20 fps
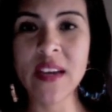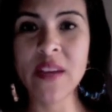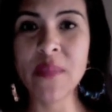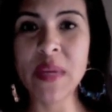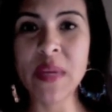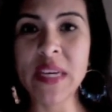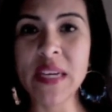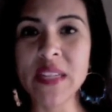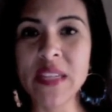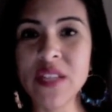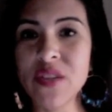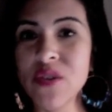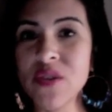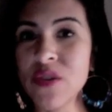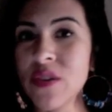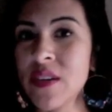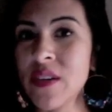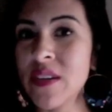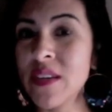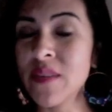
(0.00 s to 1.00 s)
because you're
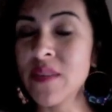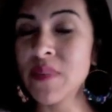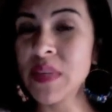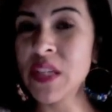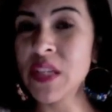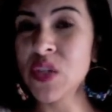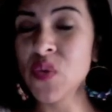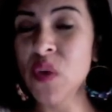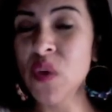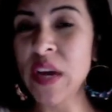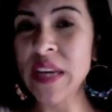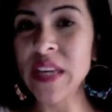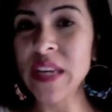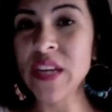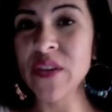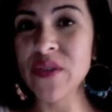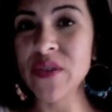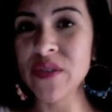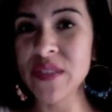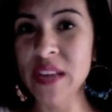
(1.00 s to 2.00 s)
going to be training
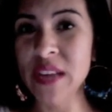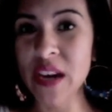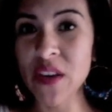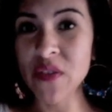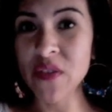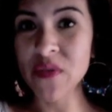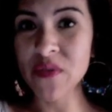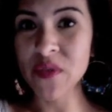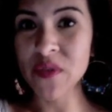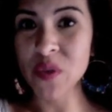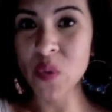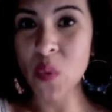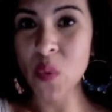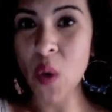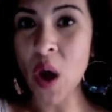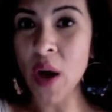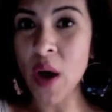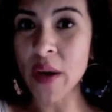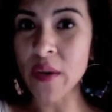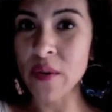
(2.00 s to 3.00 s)
yourself to
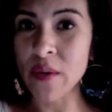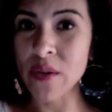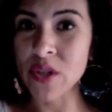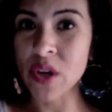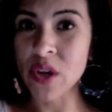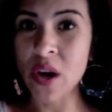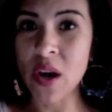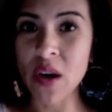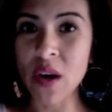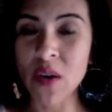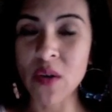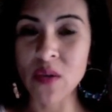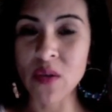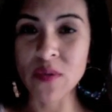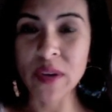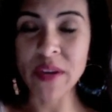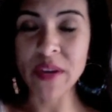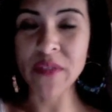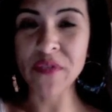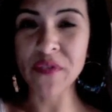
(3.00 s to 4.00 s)
walk or jog or
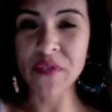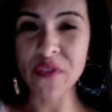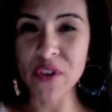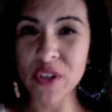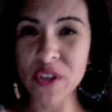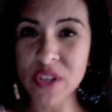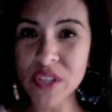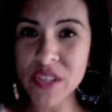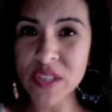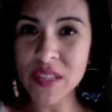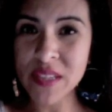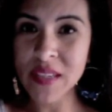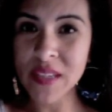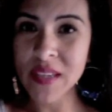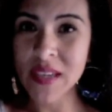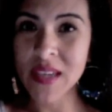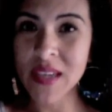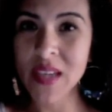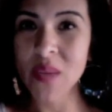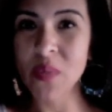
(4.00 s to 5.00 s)
run first
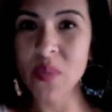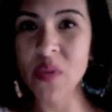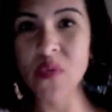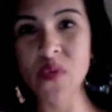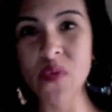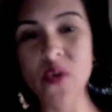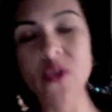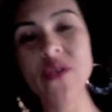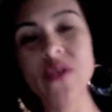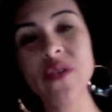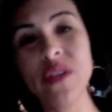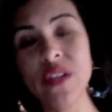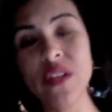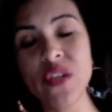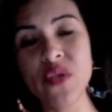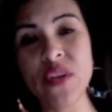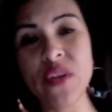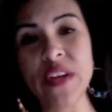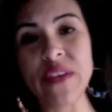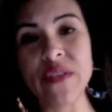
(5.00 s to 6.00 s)
before you can
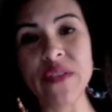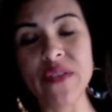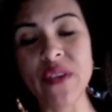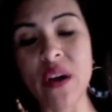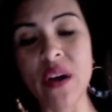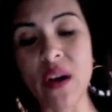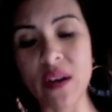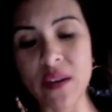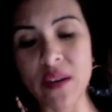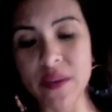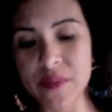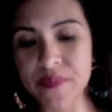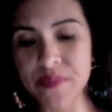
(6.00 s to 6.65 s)
train your dog.